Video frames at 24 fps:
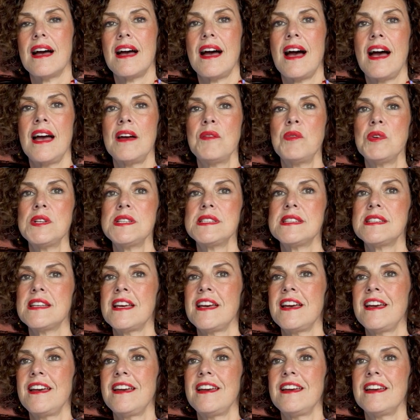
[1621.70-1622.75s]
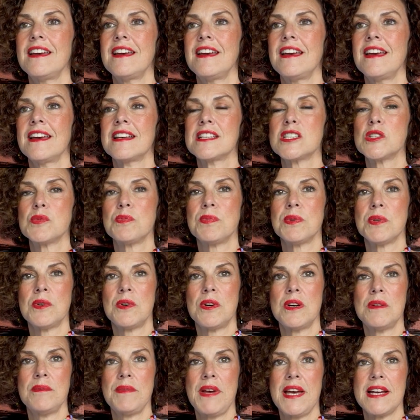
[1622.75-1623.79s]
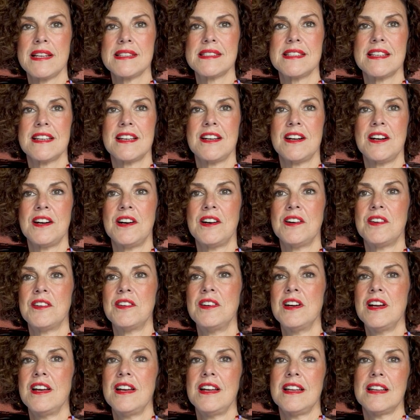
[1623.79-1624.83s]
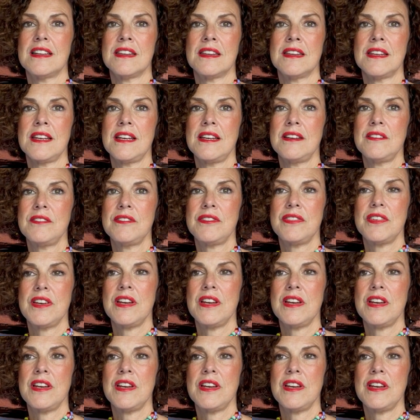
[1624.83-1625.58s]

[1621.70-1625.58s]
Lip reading: I would say explore Mexico, live,